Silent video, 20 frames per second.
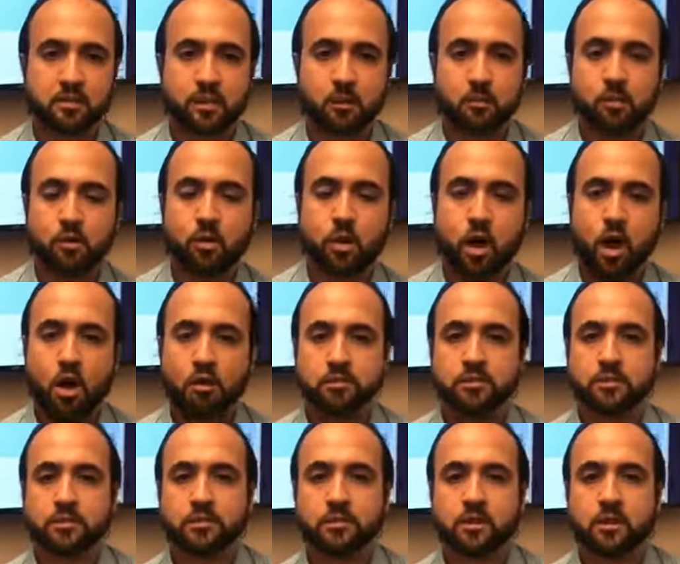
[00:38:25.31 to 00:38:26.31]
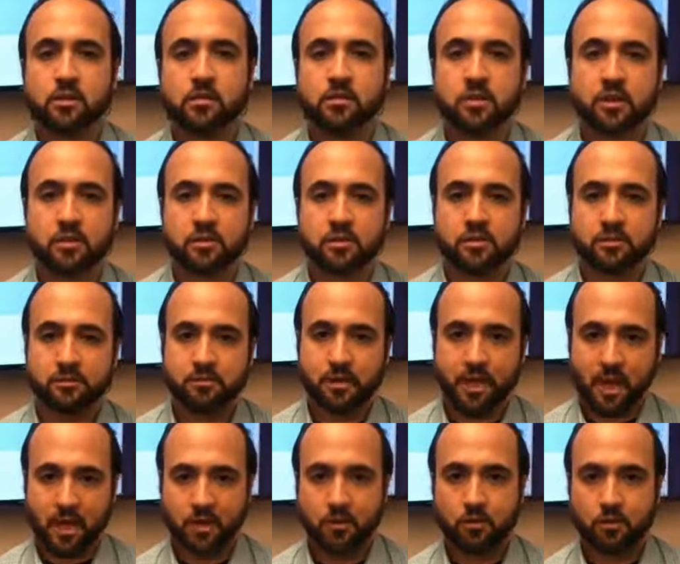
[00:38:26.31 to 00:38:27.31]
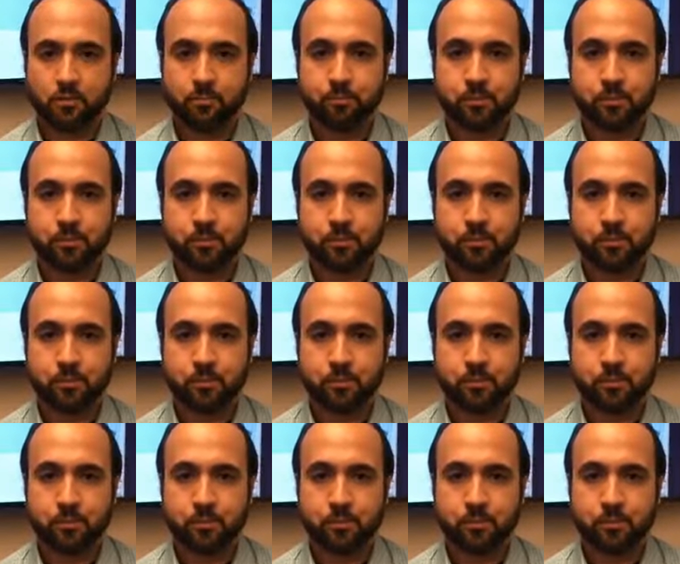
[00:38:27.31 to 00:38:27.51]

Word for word: number off of assessed value.